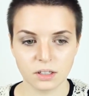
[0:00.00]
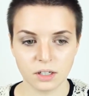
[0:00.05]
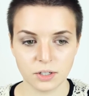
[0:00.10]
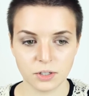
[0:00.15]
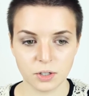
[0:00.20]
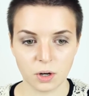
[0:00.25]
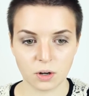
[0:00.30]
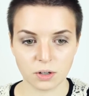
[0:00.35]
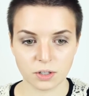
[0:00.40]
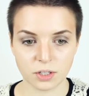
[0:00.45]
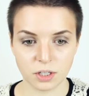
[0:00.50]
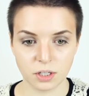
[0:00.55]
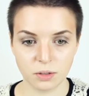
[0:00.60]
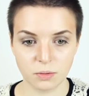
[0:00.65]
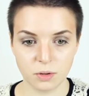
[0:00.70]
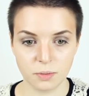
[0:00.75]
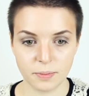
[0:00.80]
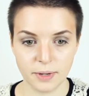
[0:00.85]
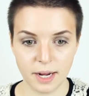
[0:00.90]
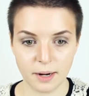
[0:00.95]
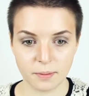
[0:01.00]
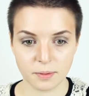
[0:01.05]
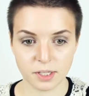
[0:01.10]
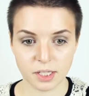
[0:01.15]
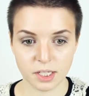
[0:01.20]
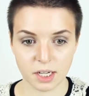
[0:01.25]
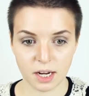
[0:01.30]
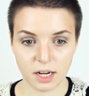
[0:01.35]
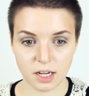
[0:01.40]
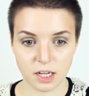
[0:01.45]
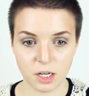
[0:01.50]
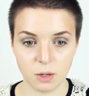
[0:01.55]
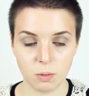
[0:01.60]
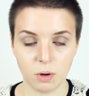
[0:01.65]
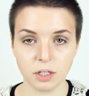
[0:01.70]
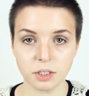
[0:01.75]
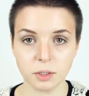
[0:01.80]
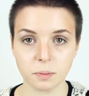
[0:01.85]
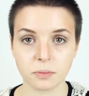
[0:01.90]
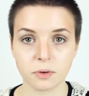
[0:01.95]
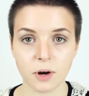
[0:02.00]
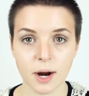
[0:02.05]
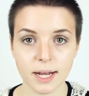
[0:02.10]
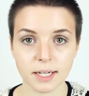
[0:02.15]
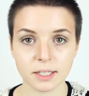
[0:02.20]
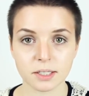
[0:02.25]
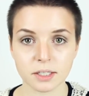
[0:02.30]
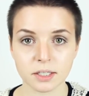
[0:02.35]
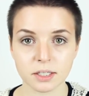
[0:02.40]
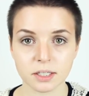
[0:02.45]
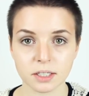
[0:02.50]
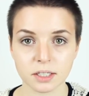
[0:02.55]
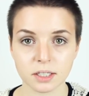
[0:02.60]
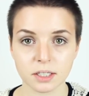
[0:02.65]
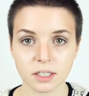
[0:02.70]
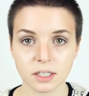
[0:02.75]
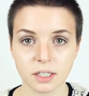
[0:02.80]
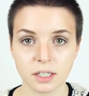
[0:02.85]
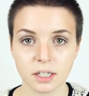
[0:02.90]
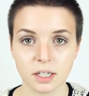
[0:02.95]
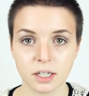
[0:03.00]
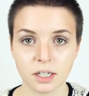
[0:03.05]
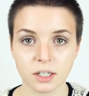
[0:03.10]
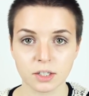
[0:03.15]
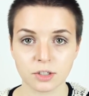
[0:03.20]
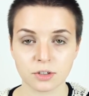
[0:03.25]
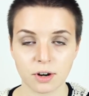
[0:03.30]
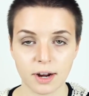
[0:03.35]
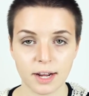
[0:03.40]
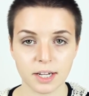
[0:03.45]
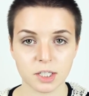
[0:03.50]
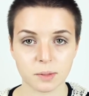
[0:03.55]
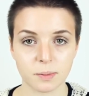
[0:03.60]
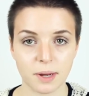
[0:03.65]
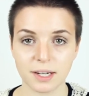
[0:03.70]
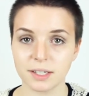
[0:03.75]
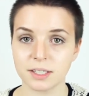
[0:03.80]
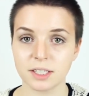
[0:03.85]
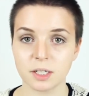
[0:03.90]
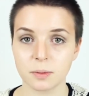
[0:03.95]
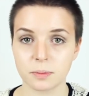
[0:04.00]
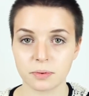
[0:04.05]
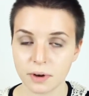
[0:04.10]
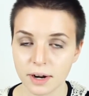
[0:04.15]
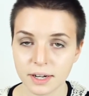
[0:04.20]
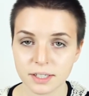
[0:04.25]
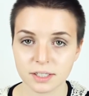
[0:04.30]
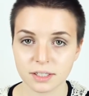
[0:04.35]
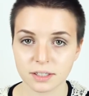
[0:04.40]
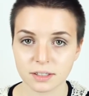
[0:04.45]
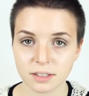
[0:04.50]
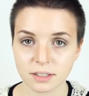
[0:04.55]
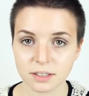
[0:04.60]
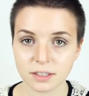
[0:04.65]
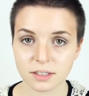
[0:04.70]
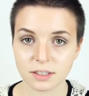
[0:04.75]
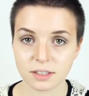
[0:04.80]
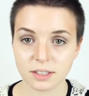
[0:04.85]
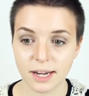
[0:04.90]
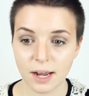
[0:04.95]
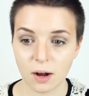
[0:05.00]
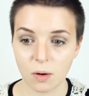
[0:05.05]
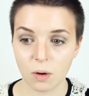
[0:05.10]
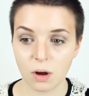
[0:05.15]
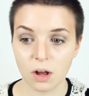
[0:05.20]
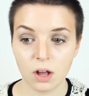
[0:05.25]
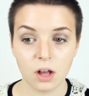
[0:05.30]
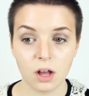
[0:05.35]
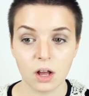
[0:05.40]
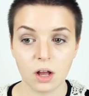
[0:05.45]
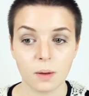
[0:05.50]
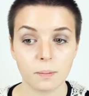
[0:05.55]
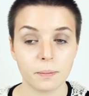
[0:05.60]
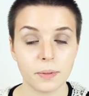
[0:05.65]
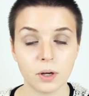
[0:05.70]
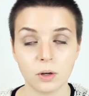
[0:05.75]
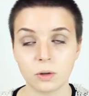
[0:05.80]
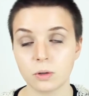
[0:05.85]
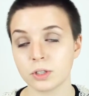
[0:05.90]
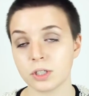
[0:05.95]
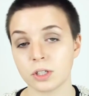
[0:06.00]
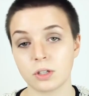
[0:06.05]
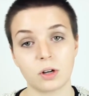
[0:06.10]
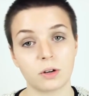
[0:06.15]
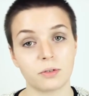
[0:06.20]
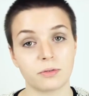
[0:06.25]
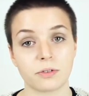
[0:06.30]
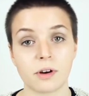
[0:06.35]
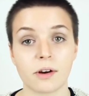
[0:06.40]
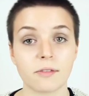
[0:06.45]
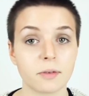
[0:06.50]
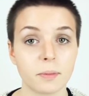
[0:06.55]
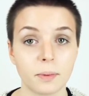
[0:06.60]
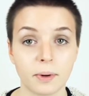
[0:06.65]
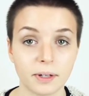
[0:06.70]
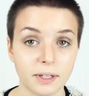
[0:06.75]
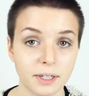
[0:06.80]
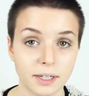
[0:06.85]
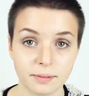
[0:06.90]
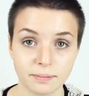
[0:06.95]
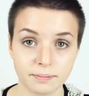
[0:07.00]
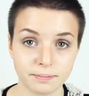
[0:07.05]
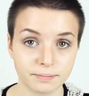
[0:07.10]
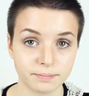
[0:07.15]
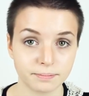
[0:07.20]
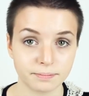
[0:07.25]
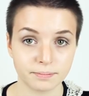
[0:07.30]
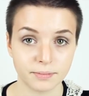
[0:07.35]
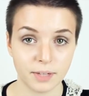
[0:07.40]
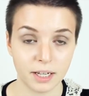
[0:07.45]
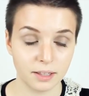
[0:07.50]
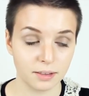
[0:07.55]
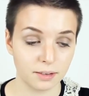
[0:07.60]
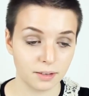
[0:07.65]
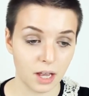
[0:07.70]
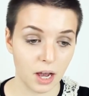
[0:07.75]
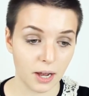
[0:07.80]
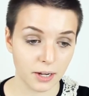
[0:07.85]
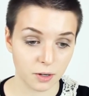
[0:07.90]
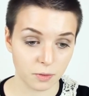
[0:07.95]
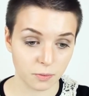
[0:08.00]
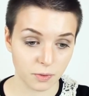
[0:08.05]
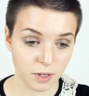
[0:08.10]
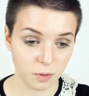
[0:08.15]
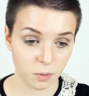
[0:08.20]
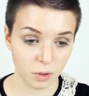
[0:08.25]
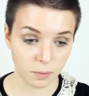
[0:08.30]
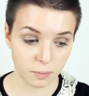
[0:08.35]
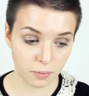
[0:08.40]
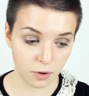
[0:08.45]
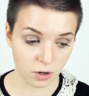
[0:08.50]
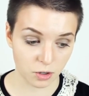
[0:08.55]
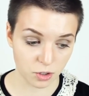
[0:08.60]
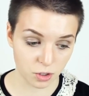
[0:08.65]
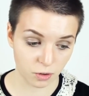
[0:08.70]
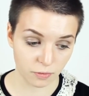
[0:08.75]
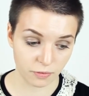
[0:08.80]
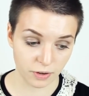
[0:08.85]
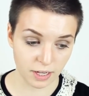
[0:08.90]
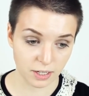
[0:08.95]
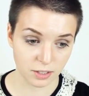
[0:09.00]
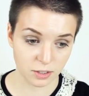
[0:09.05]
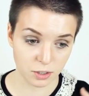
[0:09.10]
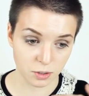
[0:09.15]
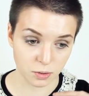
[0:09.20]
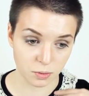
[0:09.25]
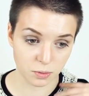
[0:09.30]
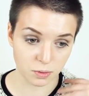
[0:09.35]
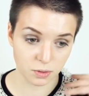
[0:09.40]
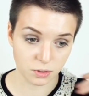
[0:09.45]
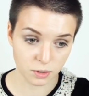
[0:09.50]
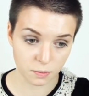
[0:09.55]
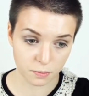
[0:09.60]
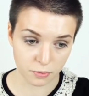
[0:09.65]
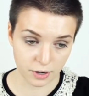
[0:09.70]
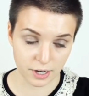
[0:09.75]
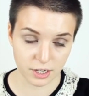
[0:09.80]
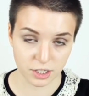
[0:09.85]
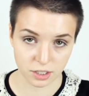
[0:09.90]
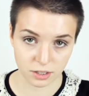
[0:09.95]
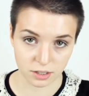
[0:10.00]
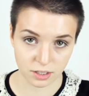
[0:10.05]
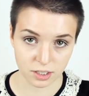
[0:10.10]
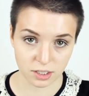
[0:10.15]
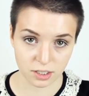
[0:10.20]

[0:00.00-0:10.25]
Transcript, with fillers: A doctor will be able to say, you are depressed, try some antidepressants. Now, pills are not for everybody, and I don't really want to branch off into depression.